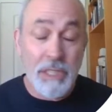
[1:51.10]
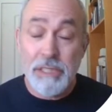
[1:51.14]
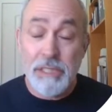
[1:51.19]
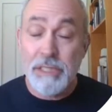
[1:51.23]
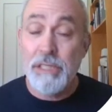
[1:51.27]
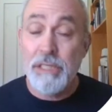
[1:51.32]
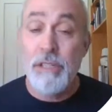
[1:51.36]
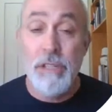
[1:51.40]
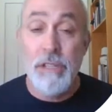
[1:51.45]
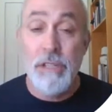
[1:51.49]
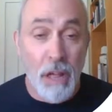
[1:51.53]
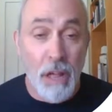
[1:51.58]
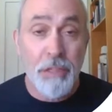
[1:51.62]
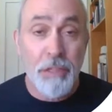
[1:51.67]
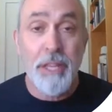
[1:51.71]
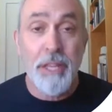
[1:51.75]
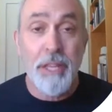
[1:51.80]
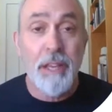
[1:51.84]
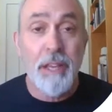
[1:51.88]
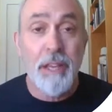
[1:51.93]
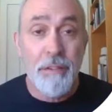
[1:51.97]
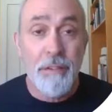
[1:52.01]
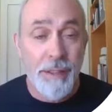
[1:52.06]

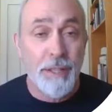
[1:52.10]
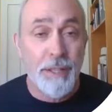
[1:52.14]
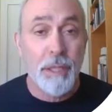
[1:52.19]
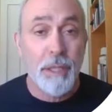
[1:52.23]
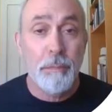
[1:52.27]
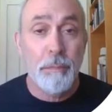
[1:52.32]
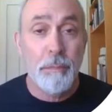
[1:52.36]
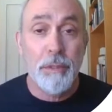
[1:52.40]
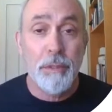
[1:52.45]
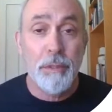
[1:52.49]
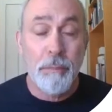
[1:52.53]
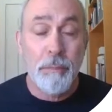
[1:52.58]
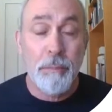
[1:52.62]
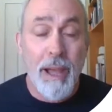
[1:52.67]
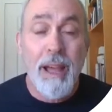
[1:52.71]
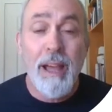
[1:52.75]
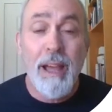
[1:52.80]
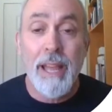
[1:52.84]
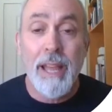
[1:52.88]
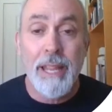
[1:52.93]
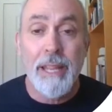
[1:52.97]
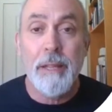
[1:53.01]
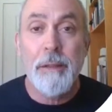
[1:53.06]
nothing available to
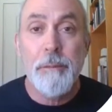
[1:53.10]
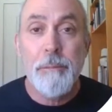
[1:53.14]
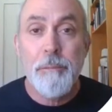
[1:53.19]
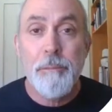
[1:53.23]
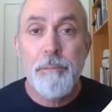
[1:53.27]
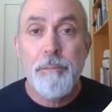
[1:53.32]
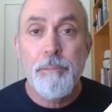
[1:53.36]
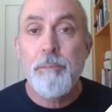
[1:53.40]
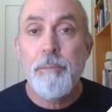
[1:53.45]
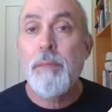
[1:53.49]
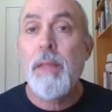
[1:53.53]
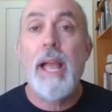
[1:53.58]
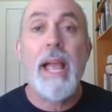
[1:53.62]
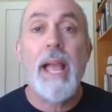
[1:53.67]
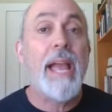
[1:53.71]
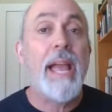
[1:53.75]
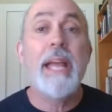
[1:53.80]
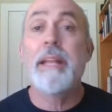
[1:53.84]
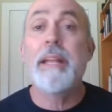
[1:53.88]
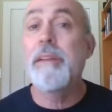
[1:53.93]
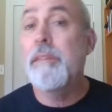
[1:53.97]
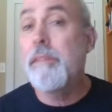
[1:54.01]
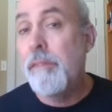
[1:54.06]
buy.
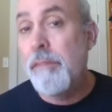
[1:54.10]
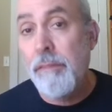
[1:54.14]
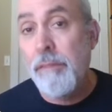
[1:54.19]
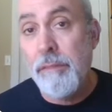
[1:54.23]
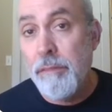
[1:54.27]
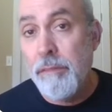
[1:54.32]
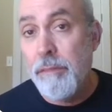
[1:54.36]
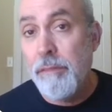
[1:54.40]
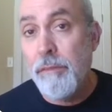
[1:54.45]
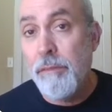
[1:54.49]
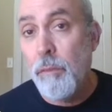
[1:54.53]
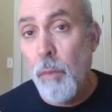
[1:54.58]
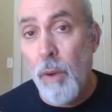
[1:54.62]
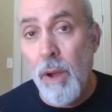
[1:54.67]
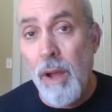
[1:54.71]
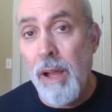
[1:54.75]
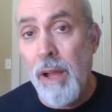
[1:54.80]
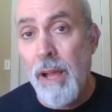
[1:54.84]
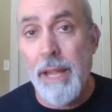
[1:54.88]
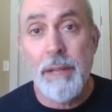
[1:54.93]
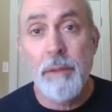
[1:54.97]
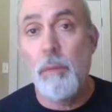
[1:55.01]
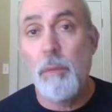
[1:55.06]
And
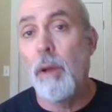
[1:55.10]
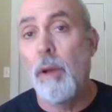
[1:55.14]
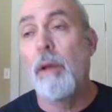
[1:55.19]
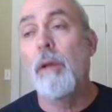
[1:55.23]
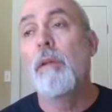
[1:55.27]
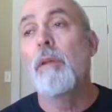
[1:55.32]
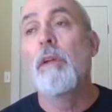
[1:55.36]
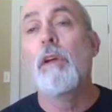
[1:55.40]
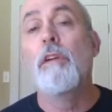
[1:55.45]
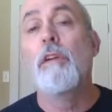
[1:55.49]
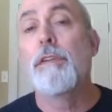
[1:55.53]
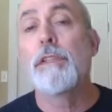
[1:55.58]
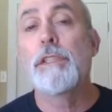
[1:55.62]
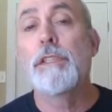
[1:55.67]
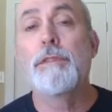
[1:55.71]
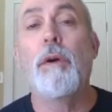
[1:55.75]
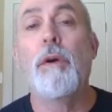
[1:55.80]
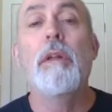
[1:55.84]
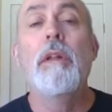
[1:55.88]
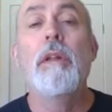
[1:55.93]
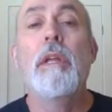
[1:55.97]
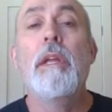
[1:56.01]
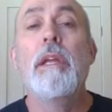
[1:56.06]
why? Well, first of
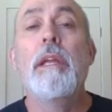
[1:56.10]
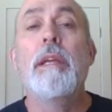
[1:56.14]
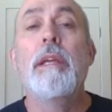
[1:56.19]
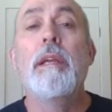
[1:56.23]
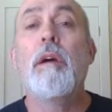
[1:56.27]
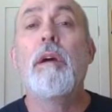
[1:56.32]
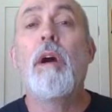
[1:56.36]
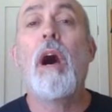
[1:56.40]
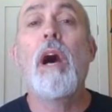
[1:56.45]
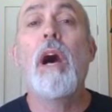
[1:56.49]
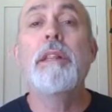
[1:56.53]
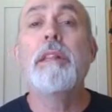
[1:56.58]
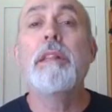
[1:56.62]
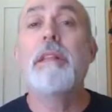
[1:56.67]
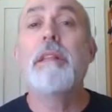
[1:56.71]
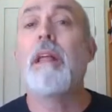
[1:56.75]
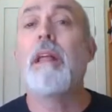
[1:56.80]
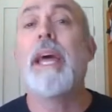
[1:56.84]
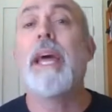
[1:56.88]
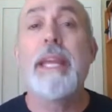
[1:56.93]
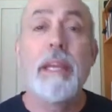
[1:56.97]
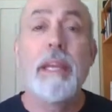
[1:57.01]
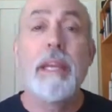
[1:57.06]
all,
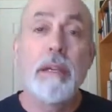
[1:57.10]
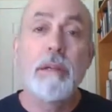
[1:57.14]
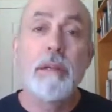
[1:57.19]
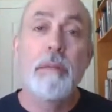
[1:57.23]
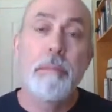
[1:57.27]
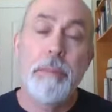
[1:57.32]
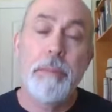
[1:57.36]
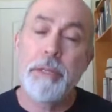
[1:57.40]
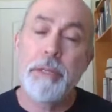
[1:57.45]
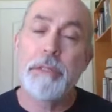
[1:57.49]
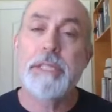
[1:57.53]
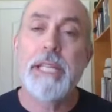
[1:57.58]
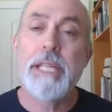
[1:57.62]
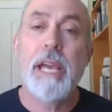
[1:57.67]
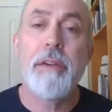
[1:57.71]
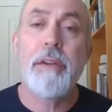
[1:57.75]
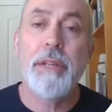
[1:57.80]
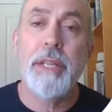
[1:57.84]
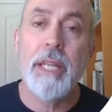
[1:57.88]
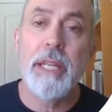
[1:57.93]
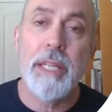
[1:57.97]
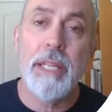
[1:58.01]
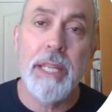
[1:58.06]
unlike Pierce
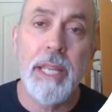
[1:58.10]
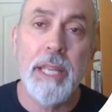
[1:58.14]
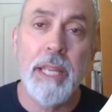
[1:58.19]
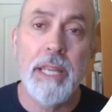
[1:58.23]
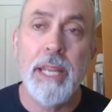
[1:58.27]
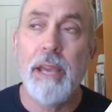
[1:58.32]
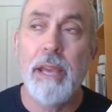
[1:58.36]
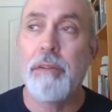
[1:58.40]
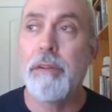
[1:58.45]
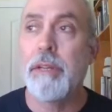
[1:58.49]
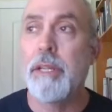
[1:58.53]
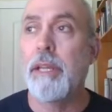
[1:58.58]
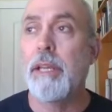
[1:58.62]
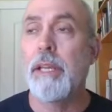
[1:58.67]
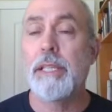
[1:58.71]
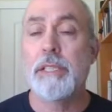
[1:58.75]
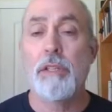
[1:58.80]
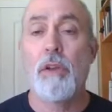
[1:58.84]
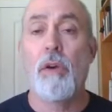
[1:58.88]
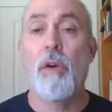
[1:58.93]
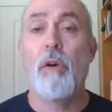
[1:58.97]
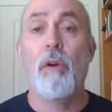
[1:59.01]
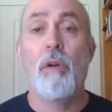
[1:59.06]
County and King County as
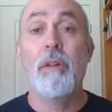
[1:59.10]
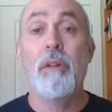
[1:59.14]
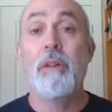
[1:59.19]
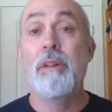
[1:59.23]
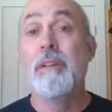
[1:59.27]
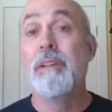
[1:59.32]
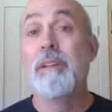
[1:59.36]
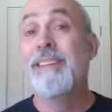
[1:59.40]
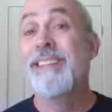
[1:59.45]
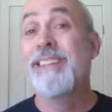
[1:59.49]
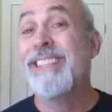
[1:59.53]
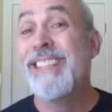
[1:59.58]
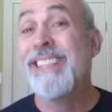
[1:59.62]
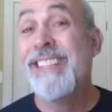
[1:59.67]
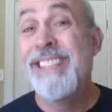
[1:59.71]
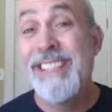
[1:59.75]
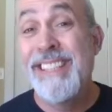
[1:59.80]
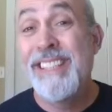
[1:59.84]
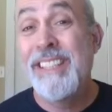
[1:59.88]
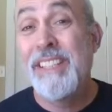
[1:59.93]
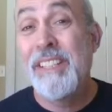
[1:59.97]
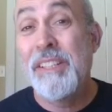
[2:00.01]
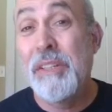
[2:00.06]
a whole,
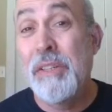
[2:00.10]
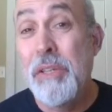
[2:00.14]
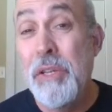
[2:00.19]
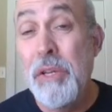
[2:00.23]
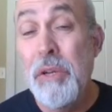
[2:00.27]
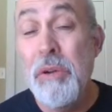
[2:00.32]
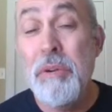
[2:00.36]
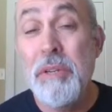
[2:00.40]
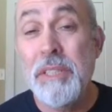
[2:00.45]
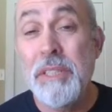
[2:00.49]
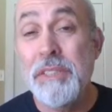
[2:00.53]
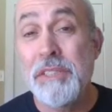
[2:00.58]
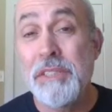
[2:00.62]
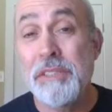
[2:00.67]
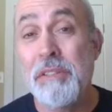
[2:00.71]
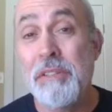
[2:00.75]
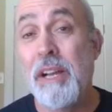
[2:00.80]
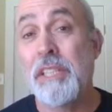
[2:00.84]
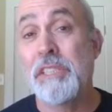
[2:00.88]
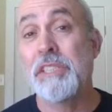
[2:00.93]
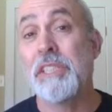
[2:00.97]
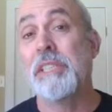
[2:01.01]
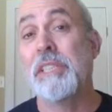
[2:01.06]
new
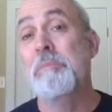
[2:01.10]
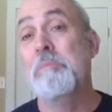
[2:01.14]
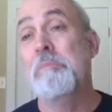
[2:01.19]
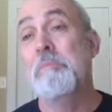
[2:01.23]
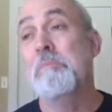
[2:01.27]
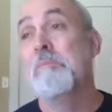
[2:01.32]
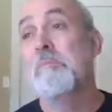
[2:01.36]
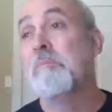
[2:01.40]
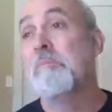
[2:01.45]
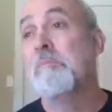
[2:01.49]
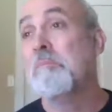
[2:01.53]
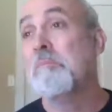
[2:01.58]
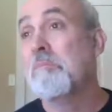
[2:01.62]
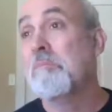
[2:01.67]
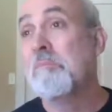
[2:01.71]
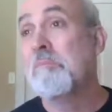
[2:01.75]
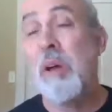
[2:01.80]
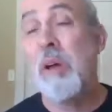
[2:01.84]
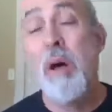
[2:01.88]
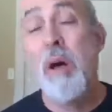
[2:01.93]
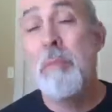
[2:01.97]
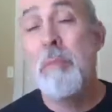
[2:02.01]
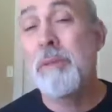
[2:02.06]
construction
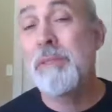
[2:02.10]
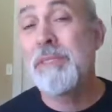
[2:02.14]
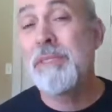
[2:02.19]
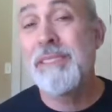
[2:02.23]
almost